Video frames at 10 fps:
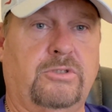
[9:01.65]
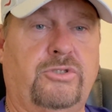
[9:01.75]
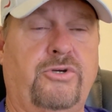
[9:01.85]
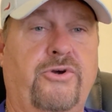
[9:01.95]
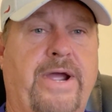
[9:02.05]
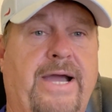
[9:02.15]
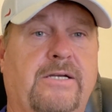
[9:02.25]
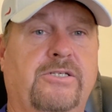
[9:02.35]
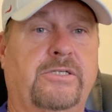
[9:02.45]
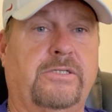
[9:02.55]
do your
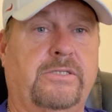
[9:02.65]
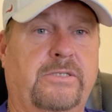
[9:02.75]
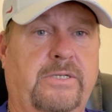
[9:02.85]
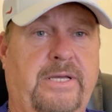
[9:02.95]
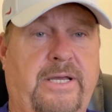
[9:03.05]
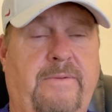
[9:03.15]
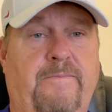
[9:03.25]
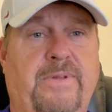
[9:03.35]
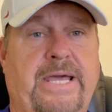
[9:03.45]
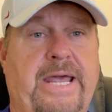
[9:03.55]
actions, and
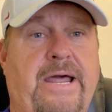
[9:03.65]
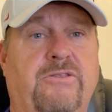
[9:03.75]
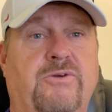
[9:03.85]
plan out